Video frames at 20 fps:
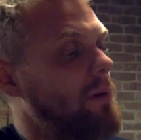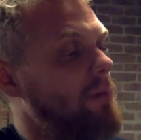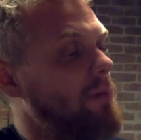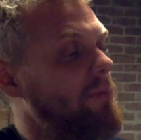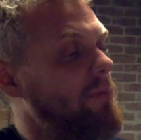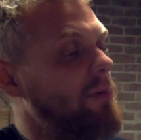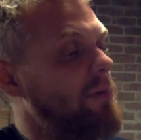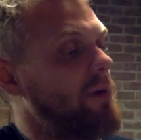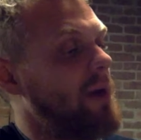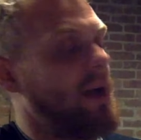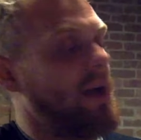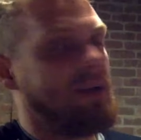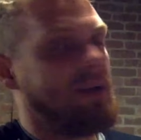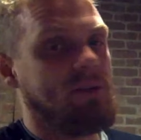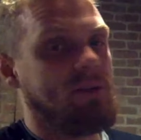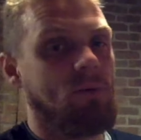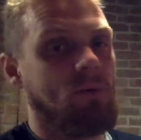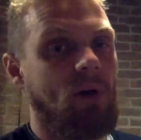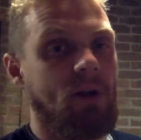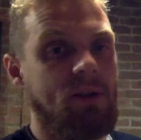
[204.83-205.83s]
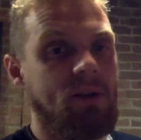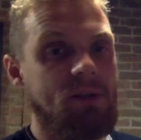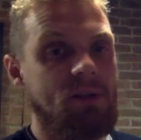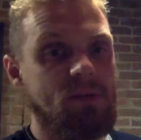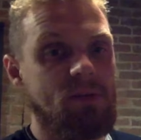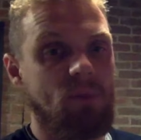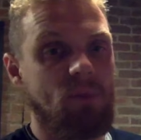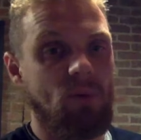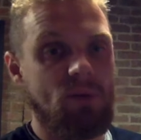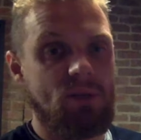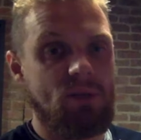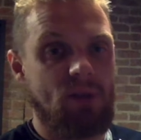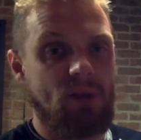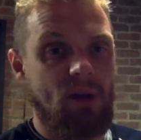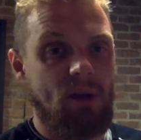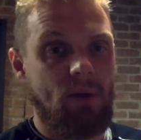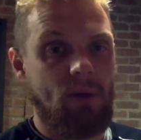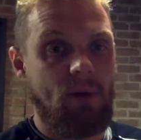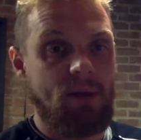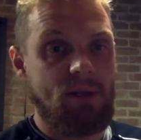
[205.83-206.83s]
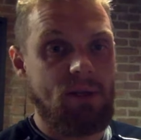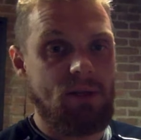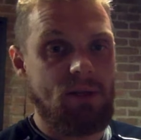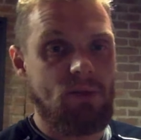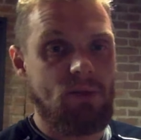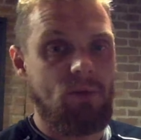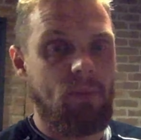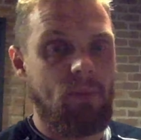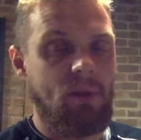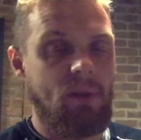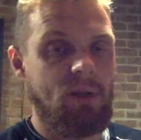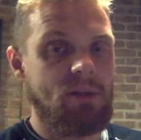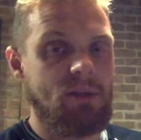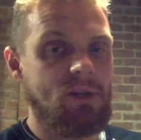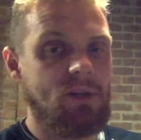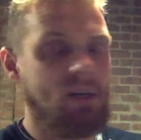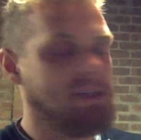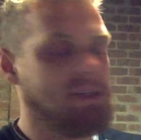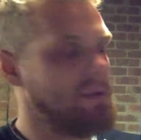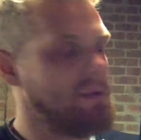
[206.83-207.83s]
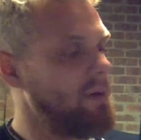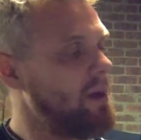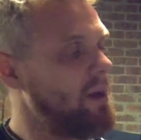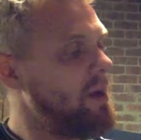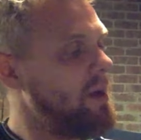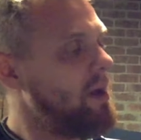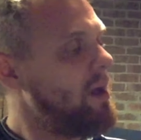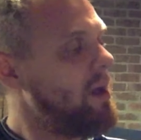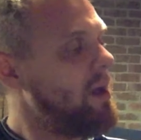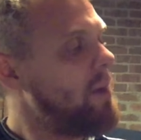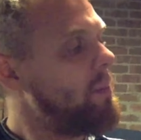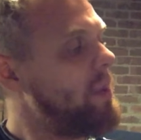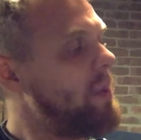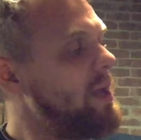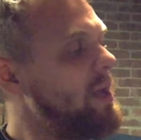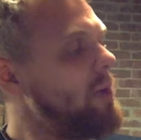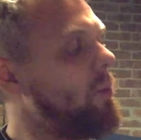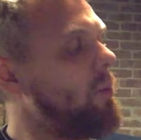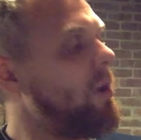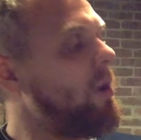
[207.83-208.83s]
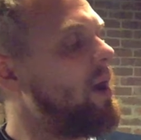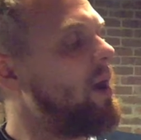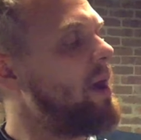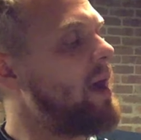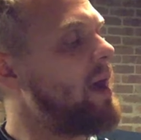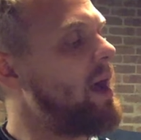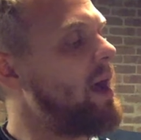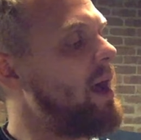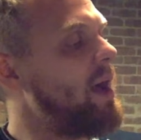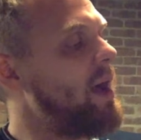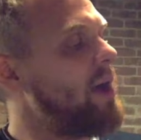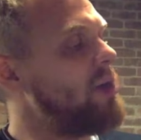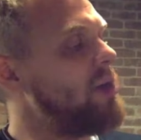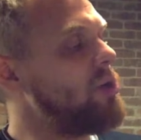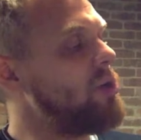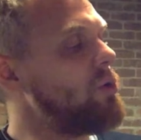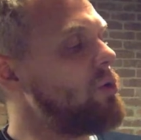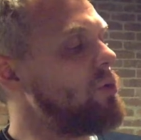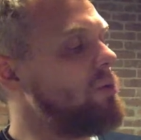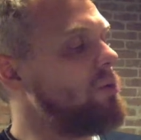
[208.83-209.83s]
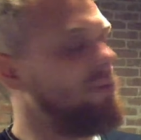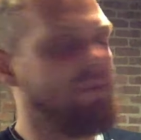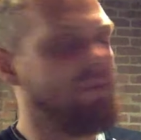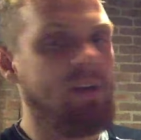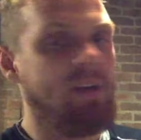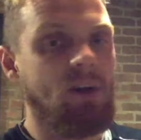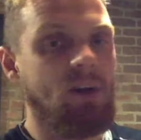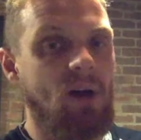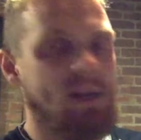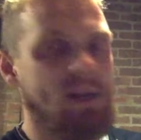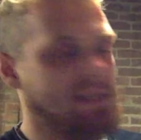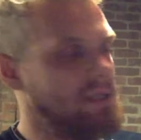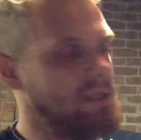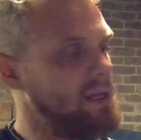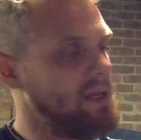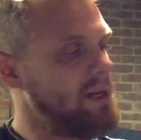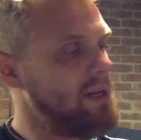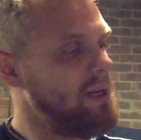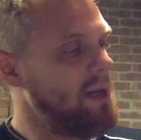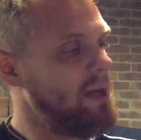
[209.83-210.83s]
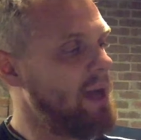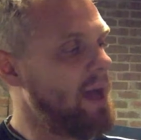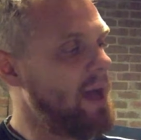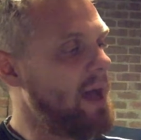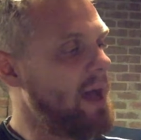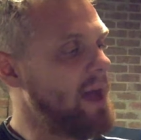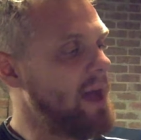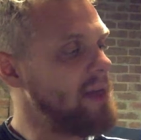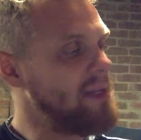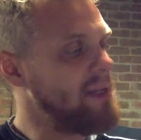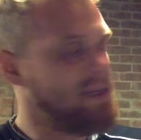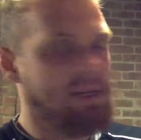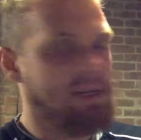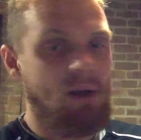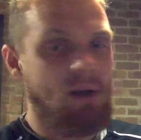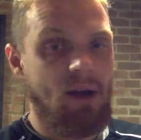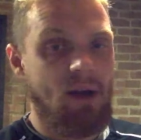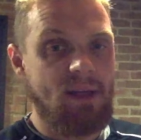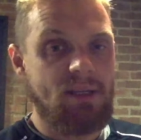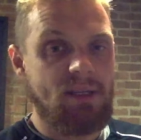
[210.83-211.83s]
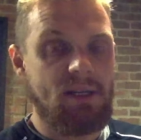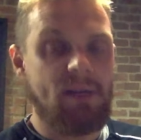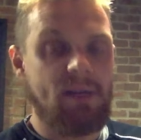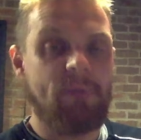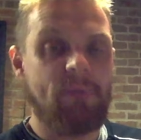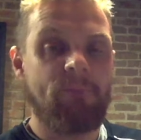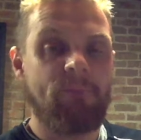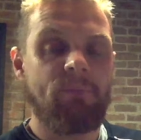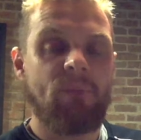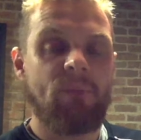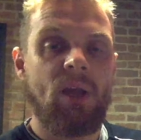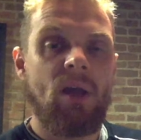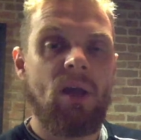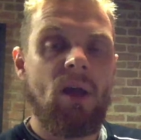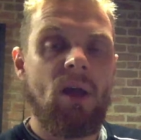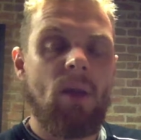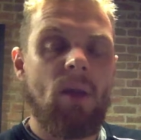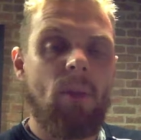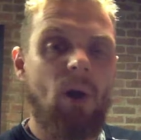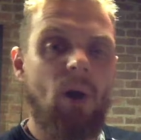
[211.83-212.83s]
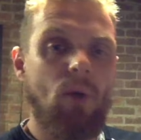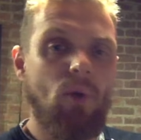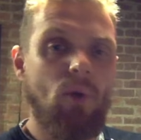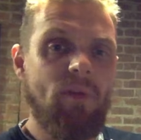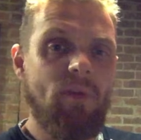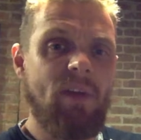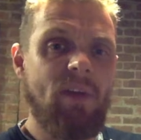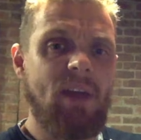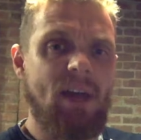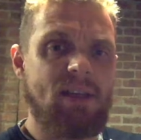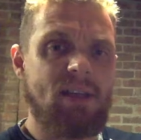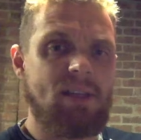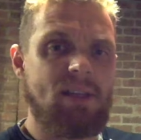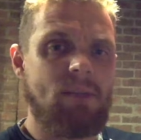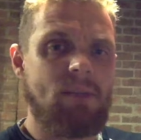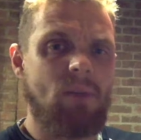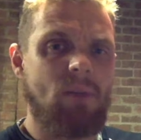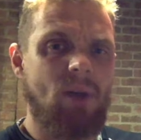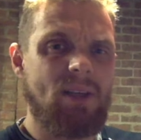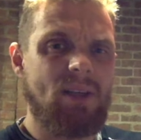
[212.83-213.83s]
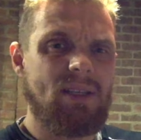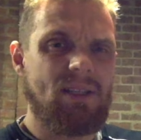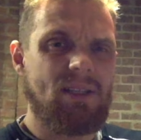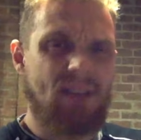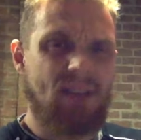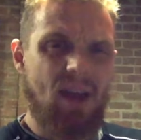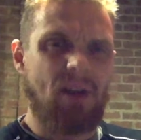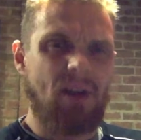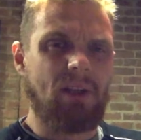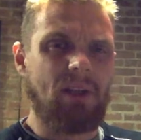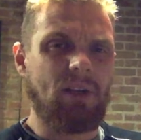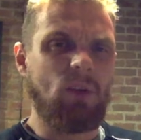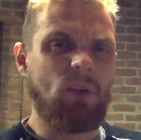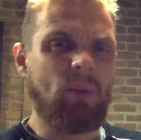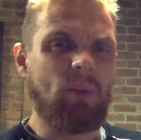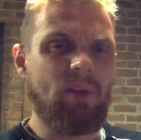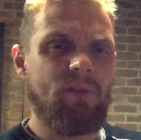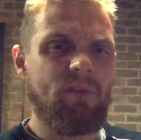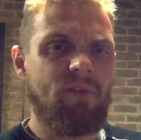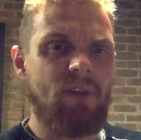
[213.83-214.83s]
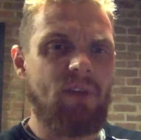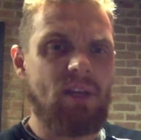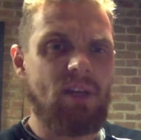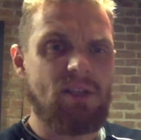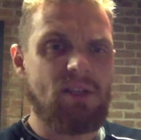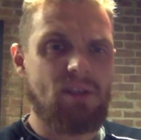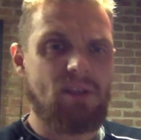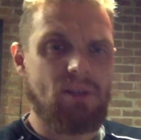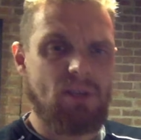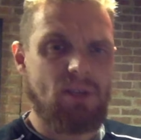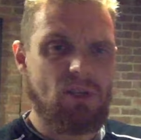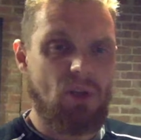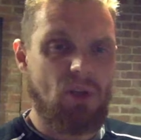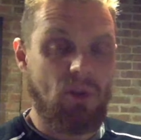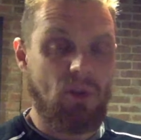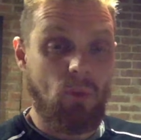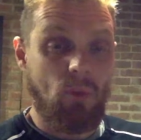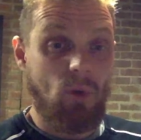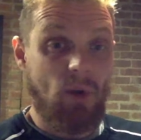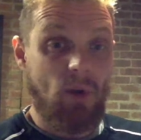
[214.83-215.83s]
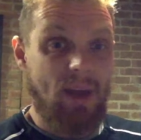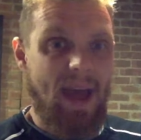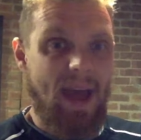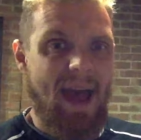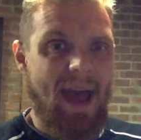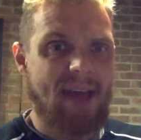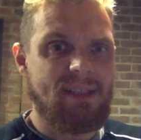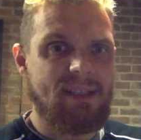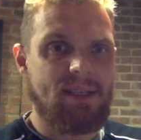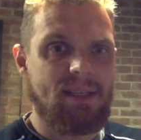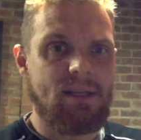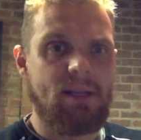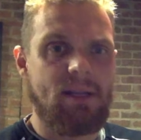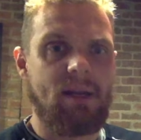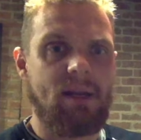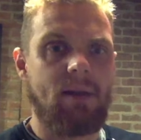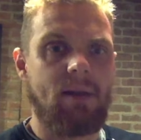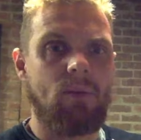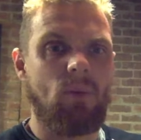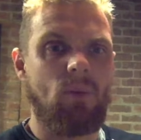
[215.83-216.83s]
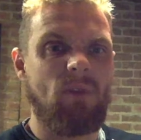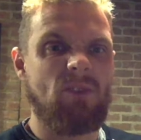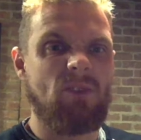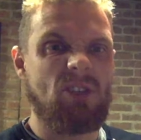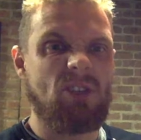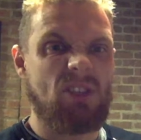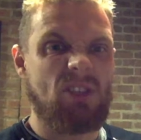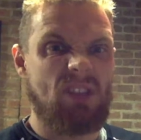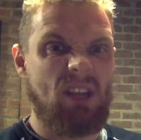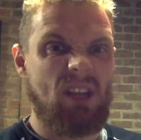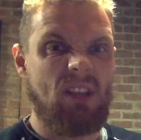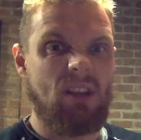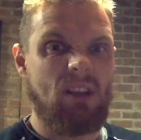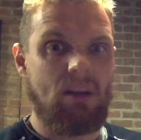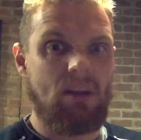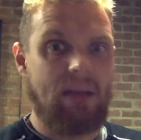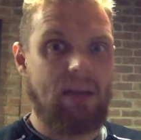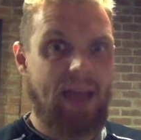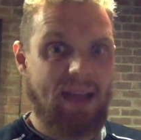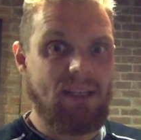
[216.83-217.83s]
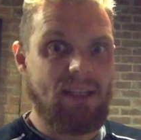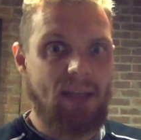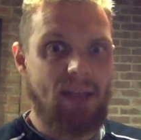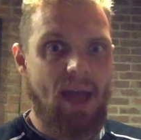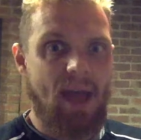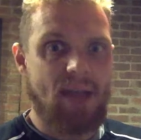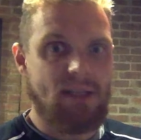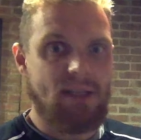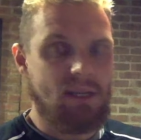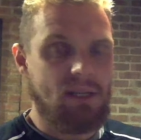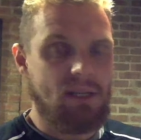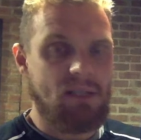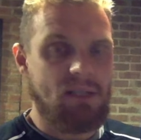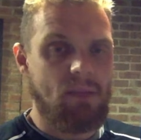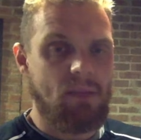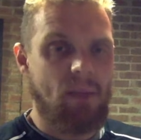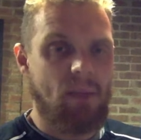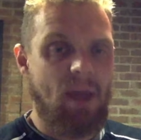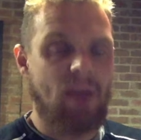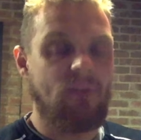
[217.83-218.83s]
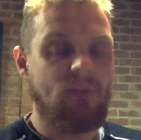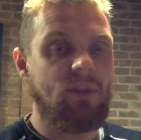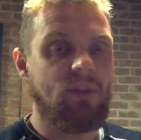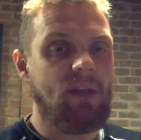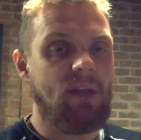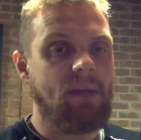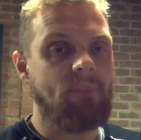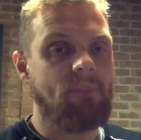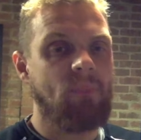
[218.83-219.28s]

Very hard to write on this board sideways, I do apologise. Pyruvic acid. Pyruvic acid might sound a little bit fierce because it's got the word acid in it, and we've just said that lactic acid is a bad thing.